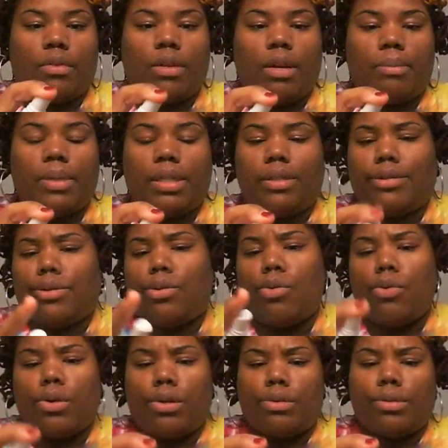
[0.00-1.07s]
It's
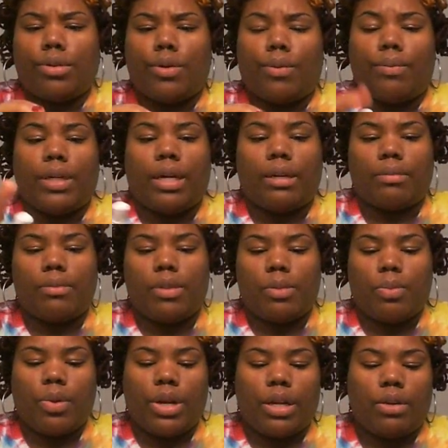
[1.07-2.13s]
oil, so when I
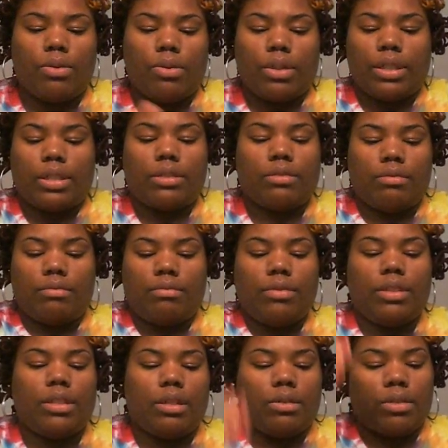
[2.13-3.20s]
spray it on, it,
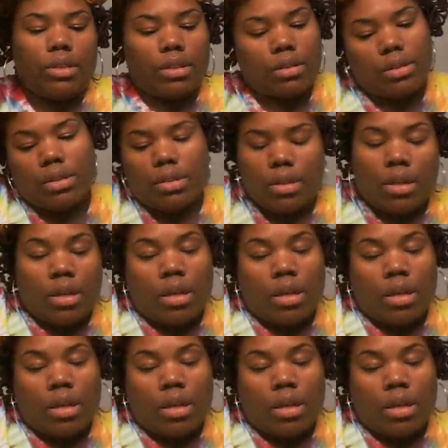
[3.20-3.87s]
looks